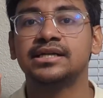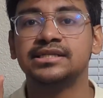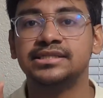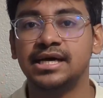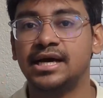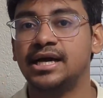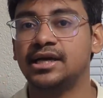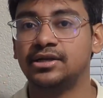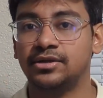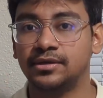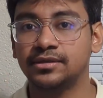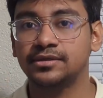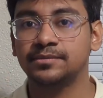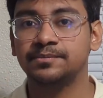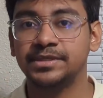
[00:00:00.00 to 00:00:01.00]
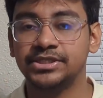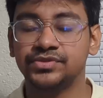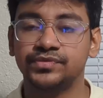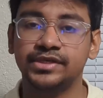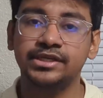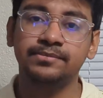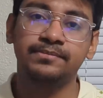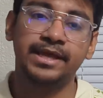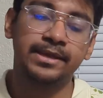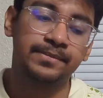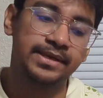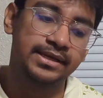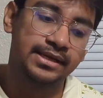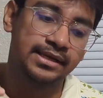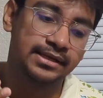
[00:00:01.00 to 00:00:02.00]
dialogue between
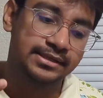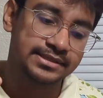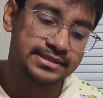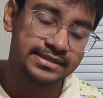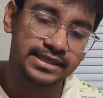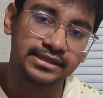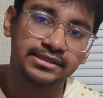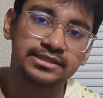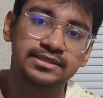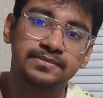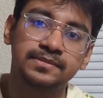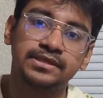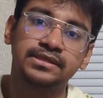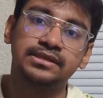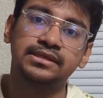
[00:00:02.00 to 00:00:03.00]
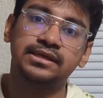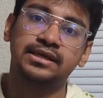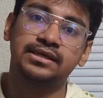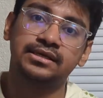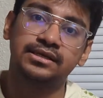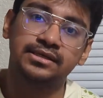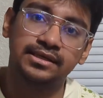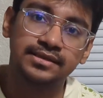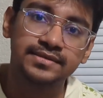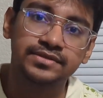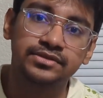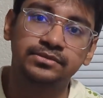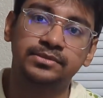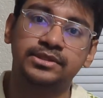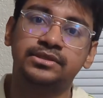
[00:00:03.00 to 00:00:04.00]
maybe a salesman and a
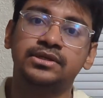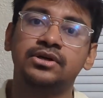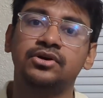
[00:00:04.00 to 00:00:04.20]
customer,